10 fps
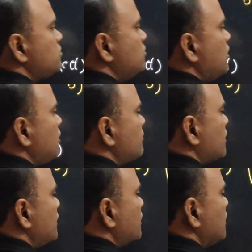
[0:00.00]
So I
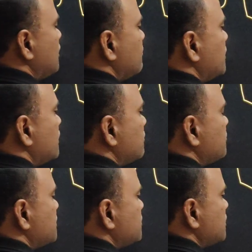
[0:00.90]
am
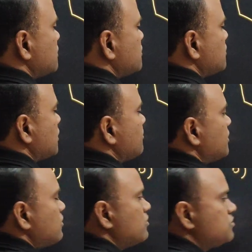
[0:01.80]
writing plus H.
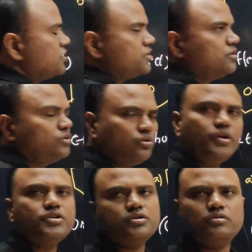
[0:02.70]
Hyperconjugation.
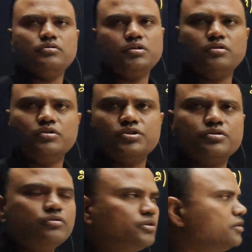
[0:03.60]
Donation
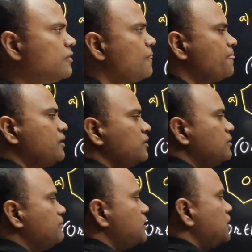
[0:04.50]
only.
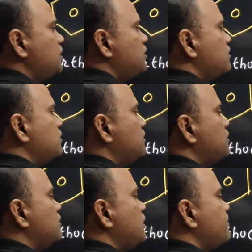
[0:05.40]
But here
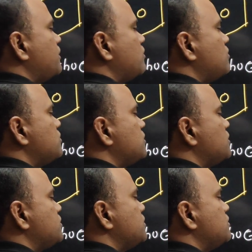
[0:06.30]

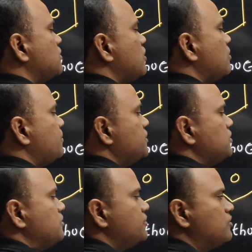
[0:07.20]
hyperconjugation is not
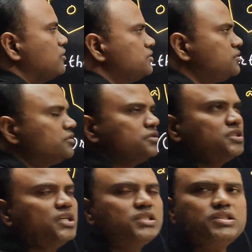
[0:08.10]
present because
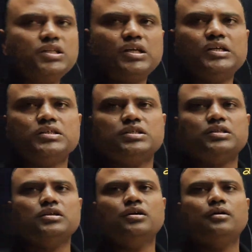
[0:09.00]
CH3 is
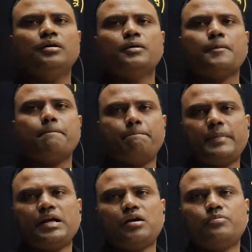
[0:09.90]
in
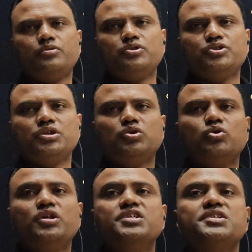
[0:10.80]
meta position.
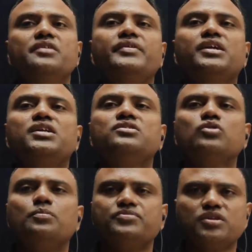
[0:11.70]
Donation effect is
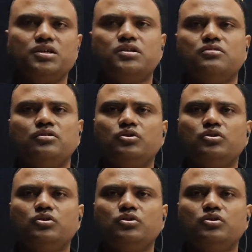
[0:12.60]
absent.